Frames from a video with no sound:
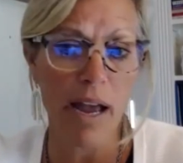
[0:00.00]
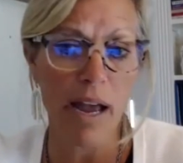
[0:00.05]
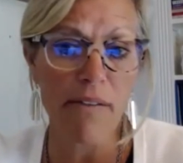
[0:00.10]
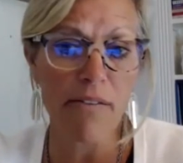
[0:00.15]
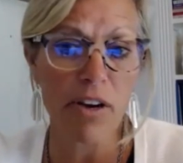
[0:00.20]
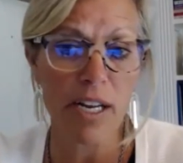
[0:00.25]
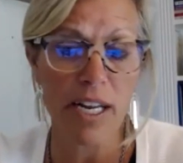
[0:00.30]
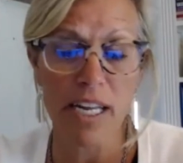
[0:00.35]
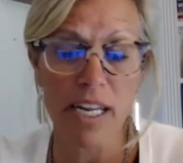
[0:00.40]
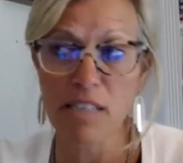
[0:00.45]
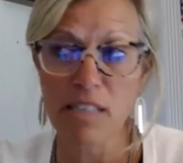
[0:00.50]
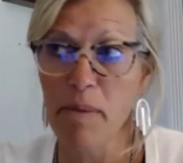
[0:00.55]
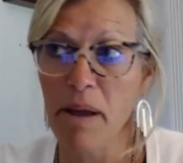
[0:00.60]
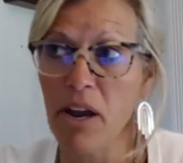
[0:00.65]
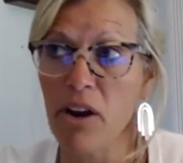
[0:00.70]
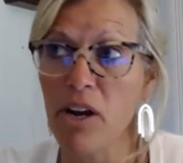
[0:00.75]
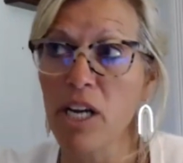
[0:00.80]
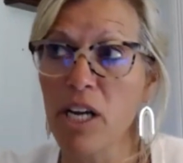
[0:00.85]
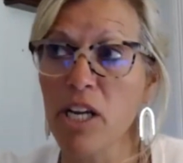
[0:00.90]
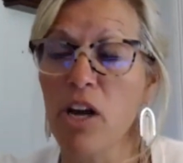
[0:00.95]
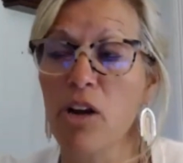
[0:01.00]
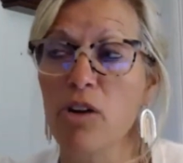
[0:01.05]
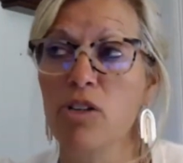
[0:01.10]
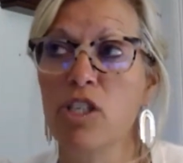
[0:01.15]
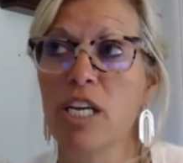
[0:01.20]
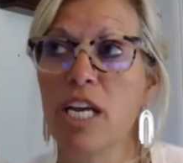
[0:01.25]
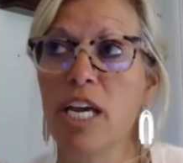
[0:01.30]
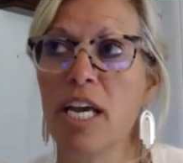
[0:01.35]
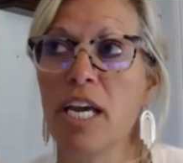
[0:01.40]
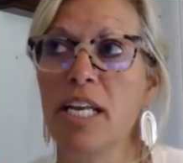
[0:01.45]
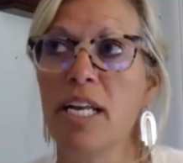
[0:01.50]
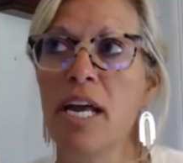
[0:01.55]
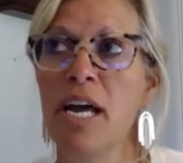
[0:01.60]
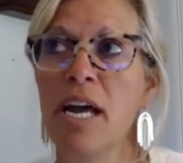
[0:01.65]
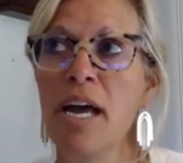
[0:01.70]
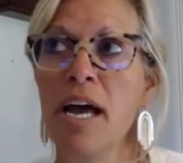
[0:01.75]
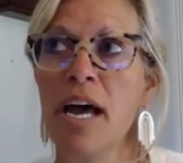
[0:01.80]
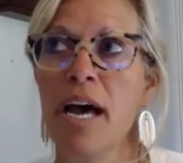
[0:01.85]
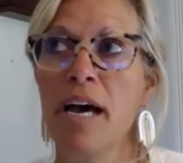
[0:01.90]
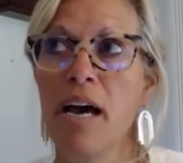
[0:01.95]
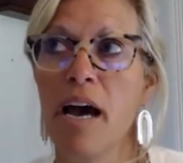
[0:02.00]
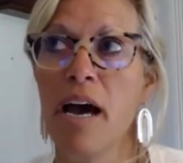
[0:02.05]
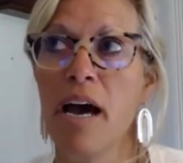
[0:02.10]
whatever it is, parent coaching,